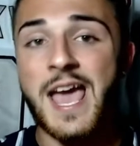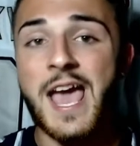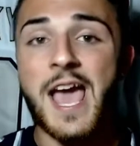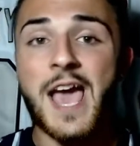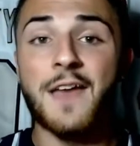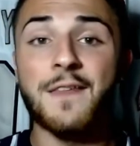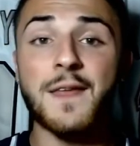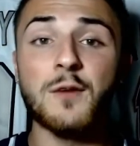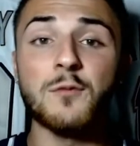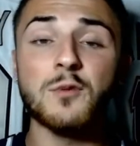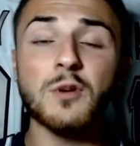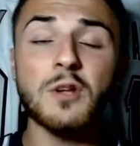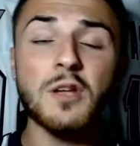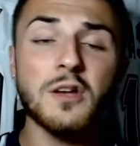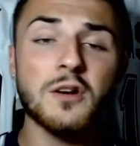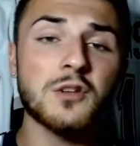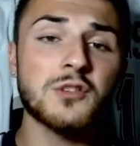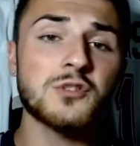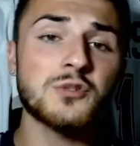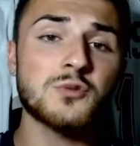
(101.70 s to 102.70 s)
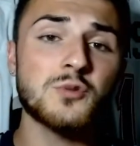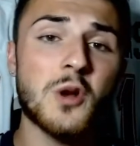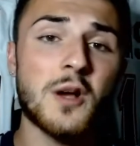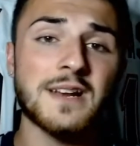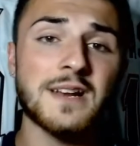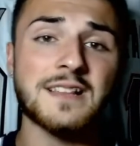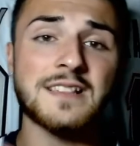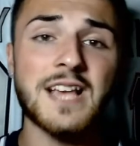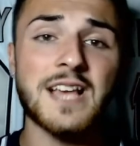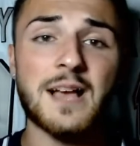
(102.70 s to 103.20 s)
and they really looked strong
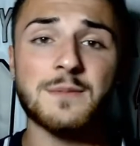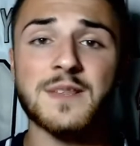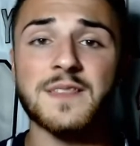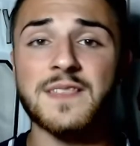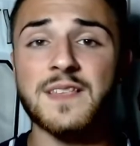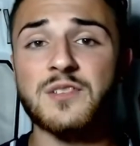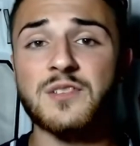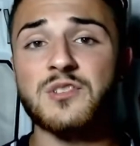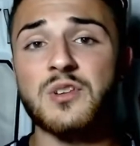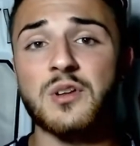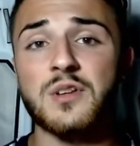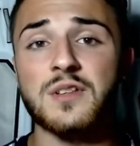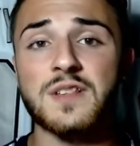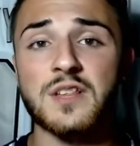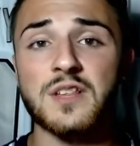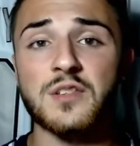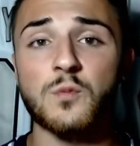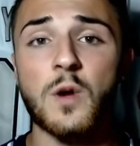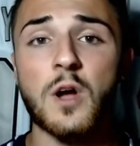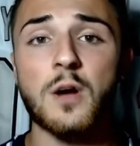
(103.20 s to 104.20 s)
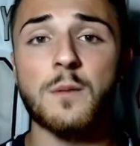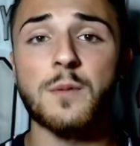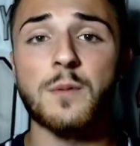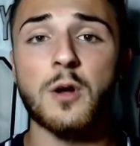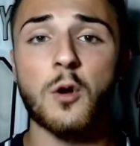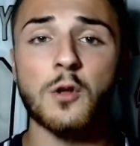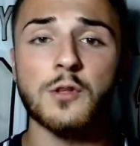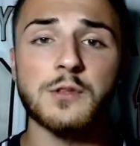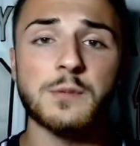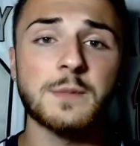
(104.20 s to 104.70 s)
at times in this series as well, but
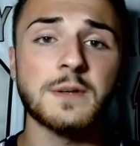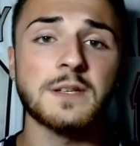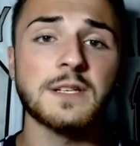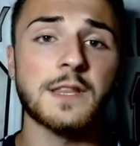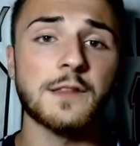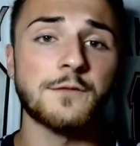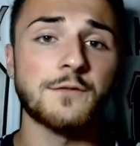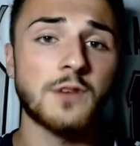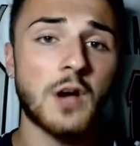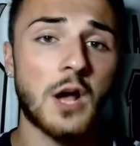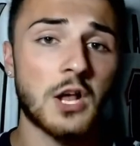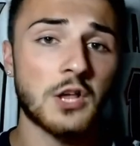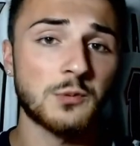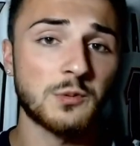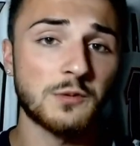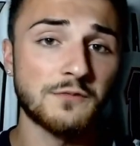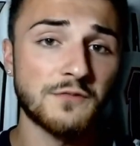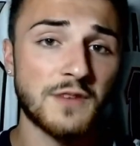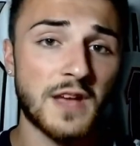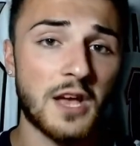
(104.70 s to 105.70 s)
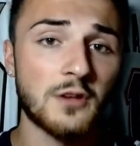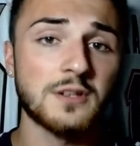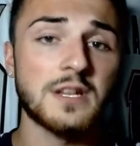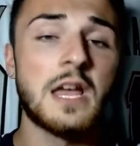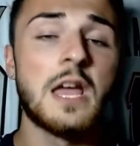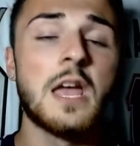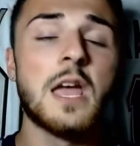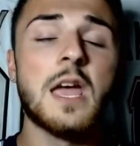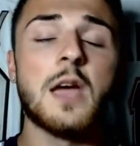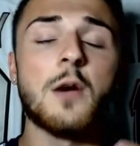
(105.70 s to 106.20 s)
ultimately the Flyers prevailed
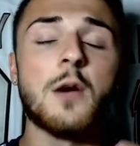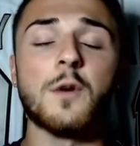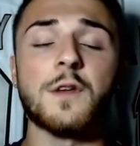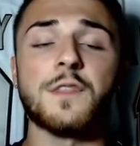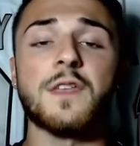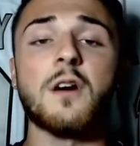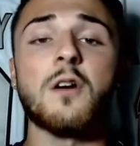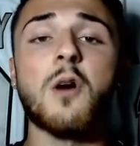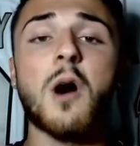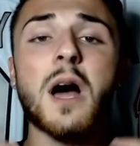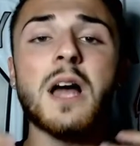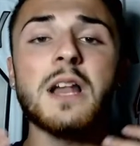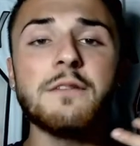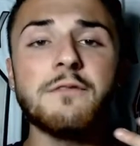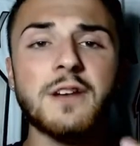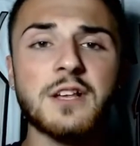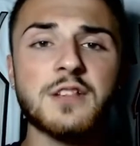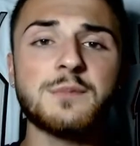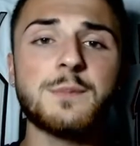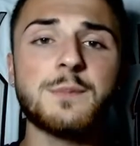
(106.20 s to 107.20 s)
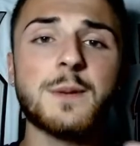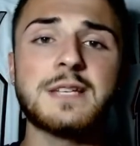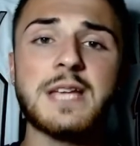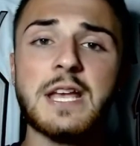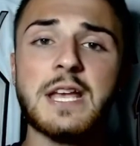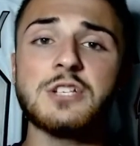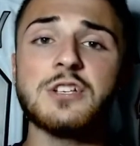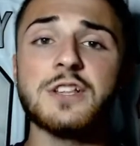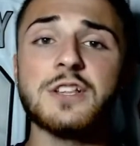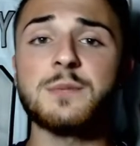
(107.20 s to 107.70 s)
with a lot of
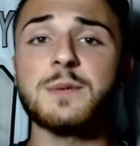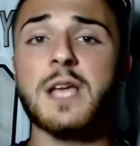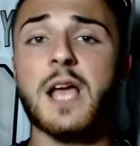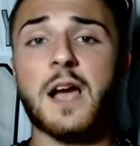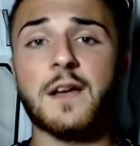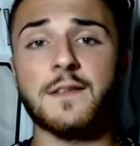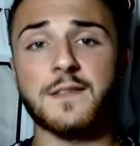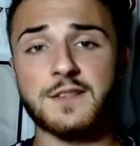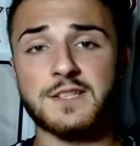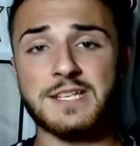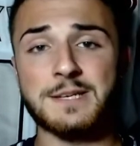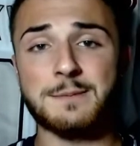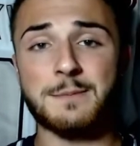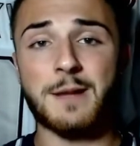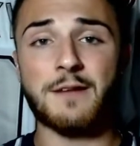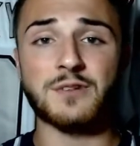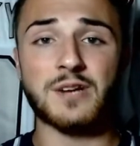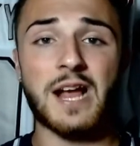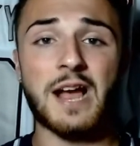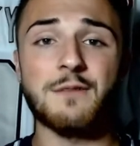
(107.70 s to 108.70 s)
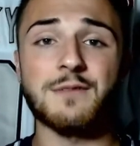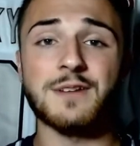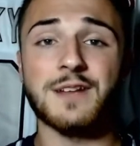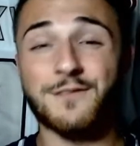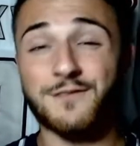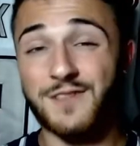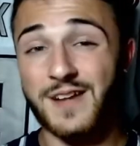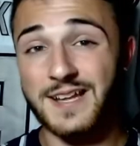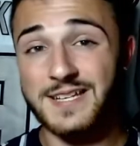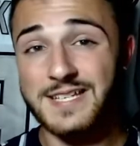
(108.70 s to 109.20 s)
expectations behind this team after having a
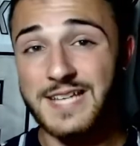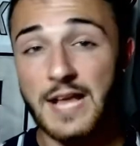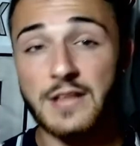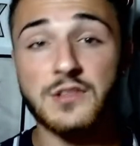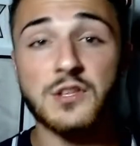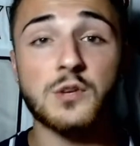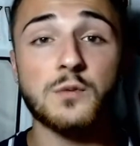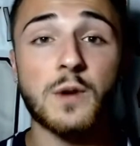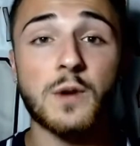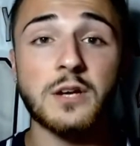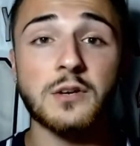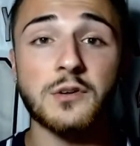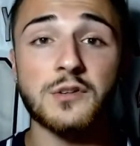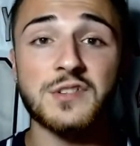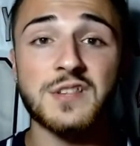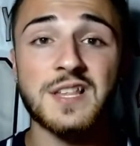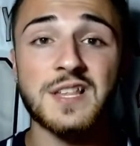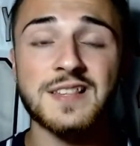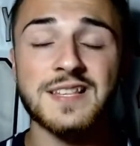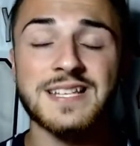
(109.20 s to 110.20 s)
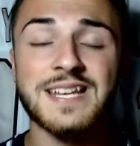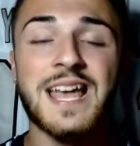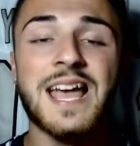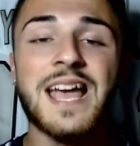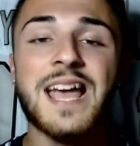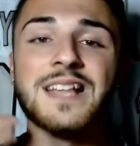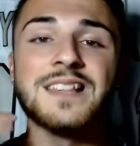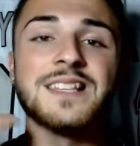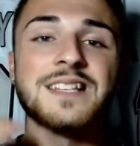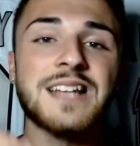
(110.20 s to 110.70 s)
fantastic regular season.
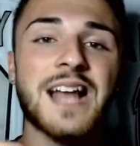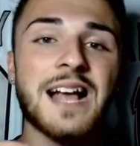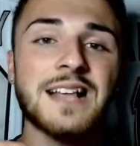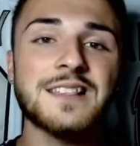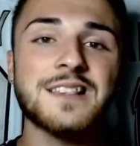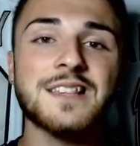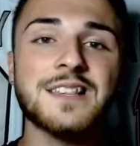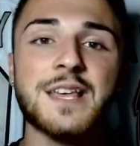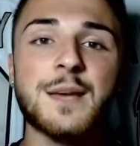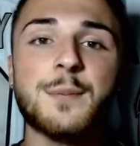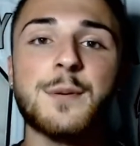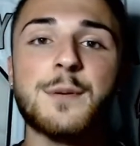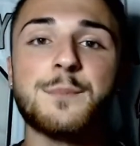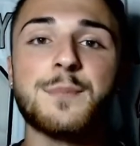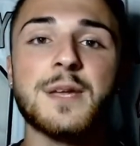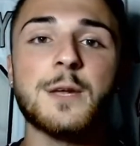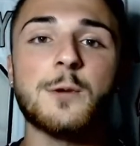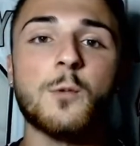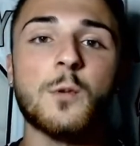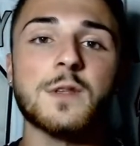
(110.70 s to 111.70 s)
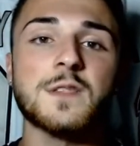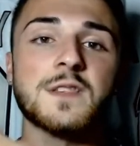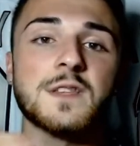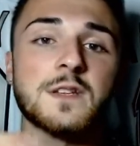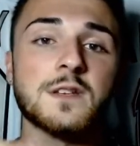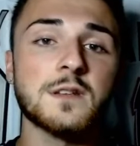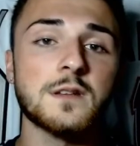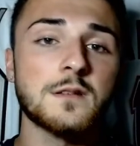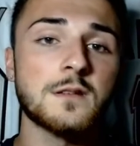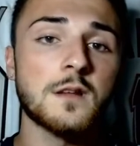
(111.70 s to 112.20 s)
Did not skip a beat once
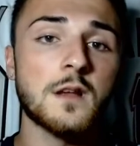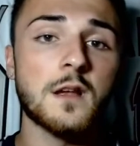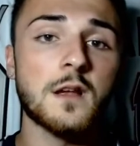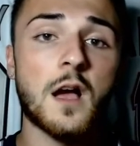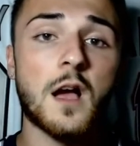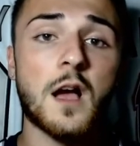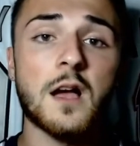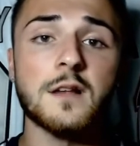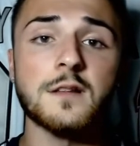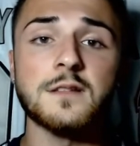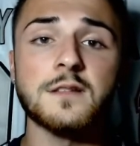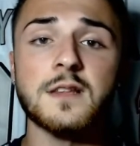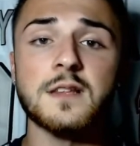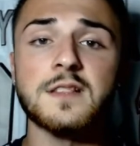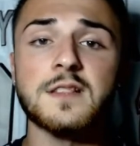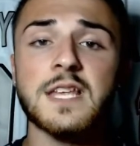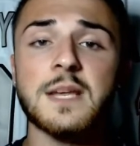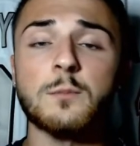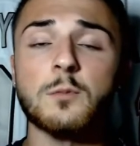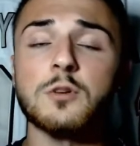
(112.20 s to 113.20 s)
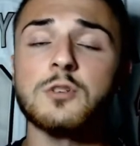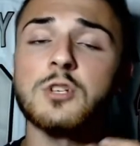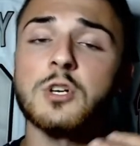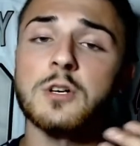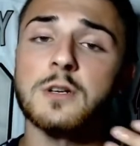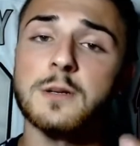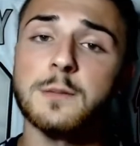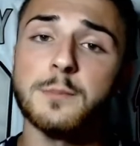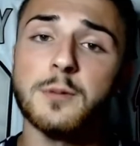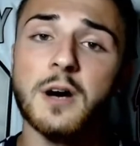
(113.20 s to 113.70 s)
the team
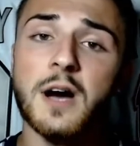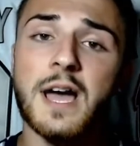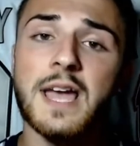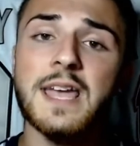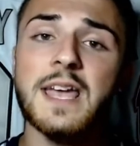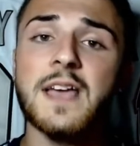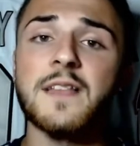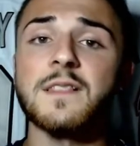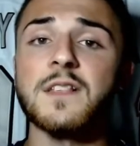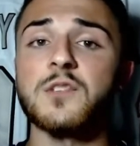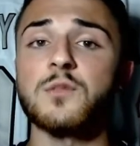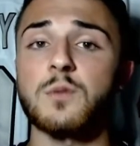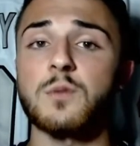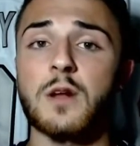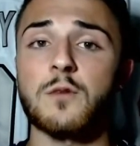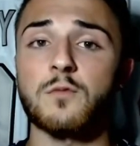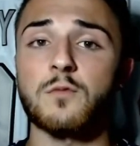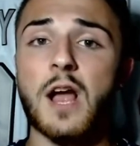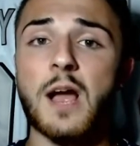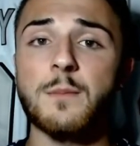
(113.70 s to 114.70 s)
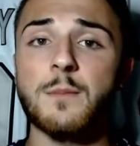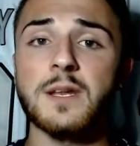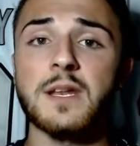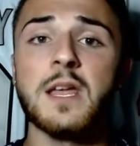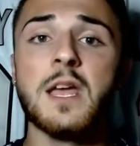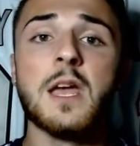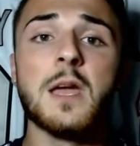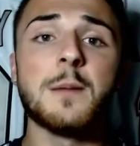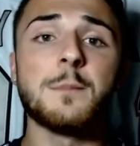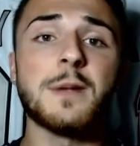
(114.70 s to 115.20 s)
returned to play in this round robin,
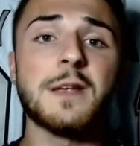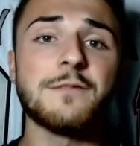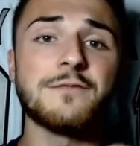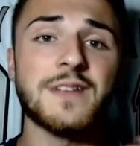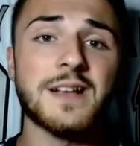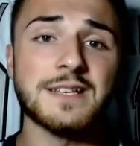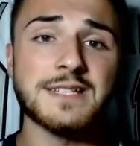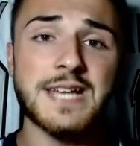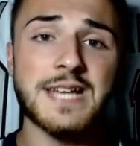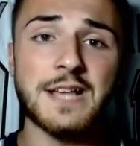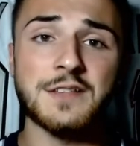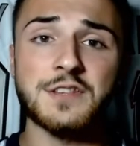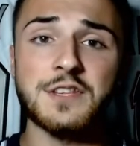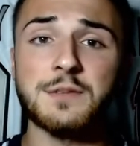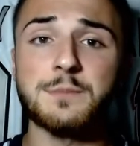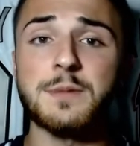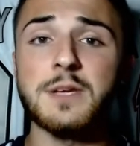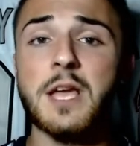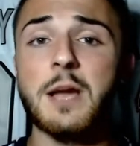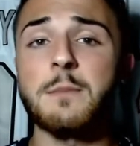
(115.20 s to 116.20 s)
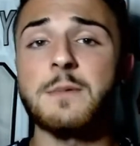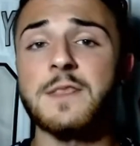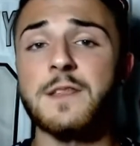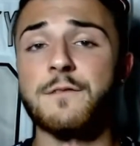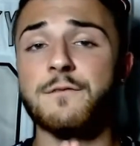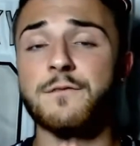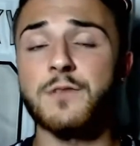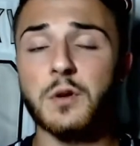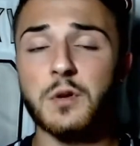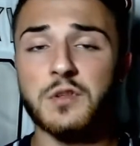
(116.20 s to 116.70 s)
being fantastic, becoming the
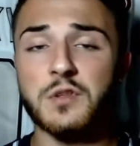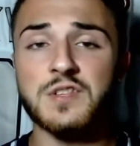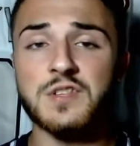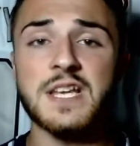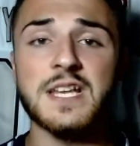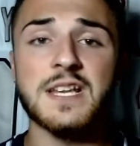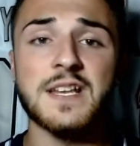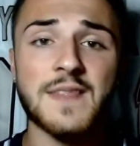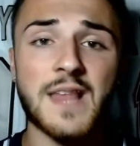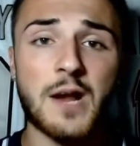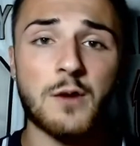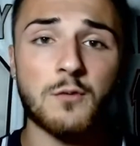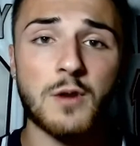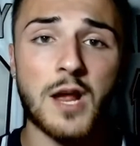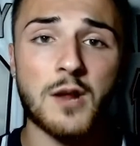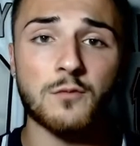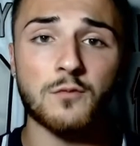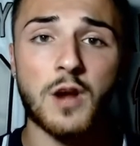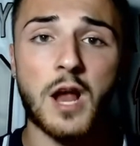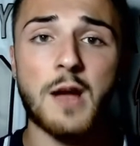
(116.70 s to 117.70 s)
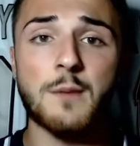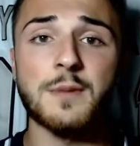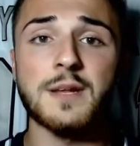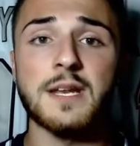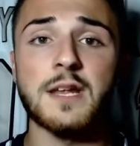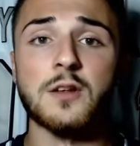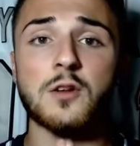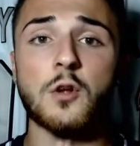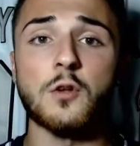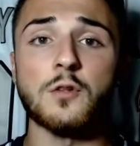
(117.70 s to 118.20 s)
first seed in that round robin,
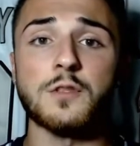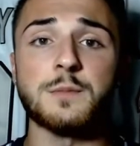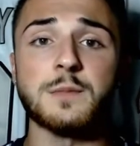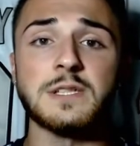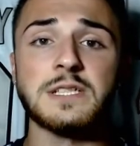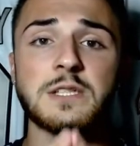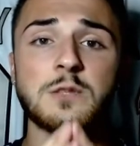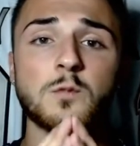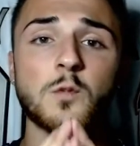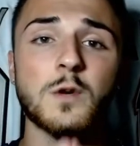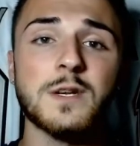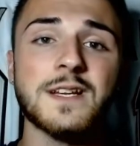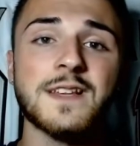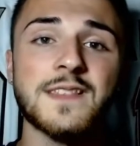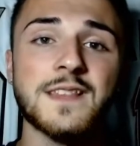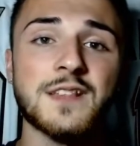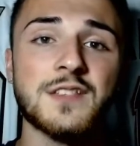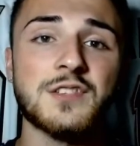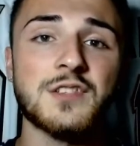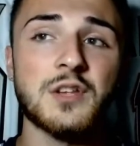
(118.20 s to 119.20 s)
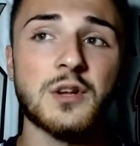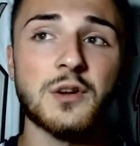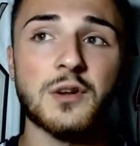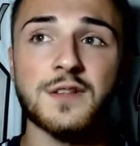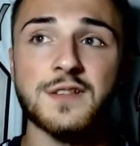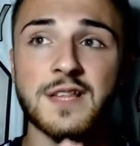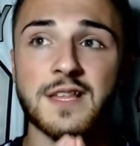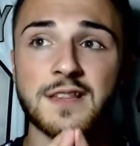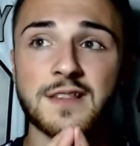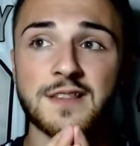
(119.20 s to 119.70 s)
and ultimately winning the
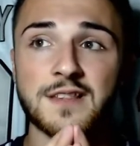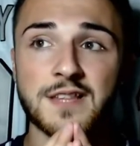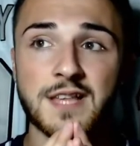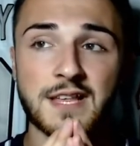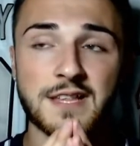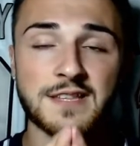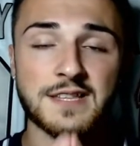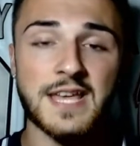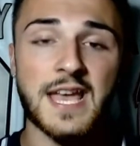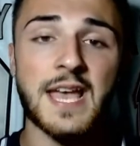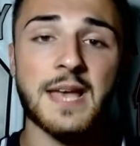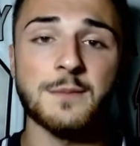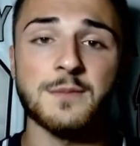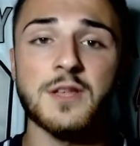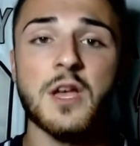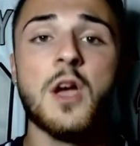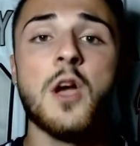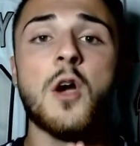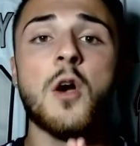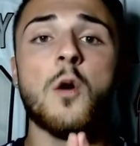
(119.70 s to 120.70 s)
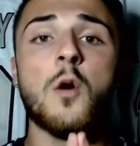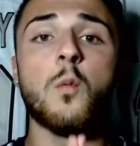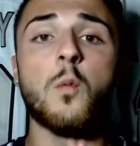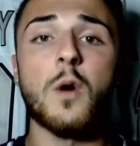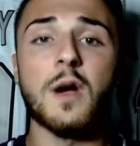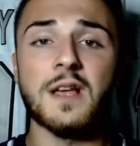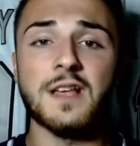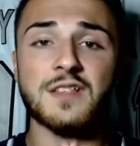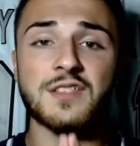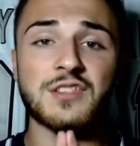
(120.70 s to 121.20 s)
series in six games.
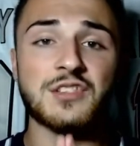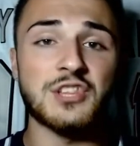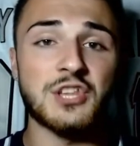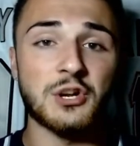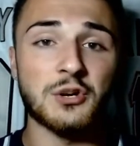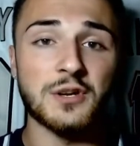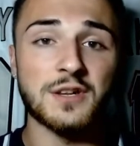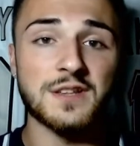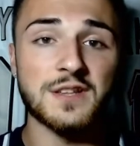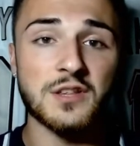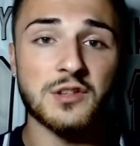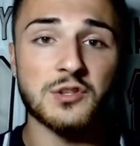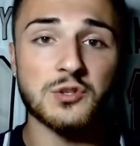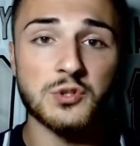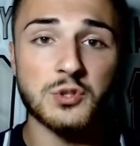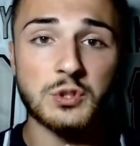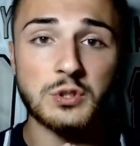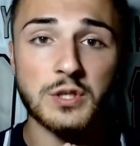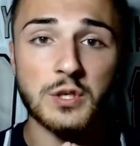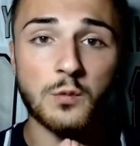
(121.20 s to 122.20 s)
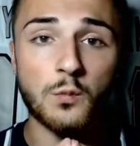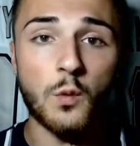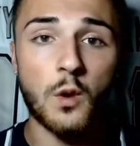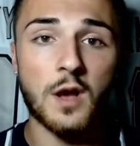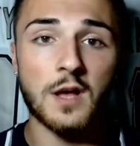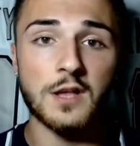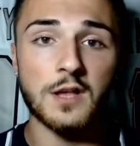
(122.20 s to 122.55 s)
What a series this truly was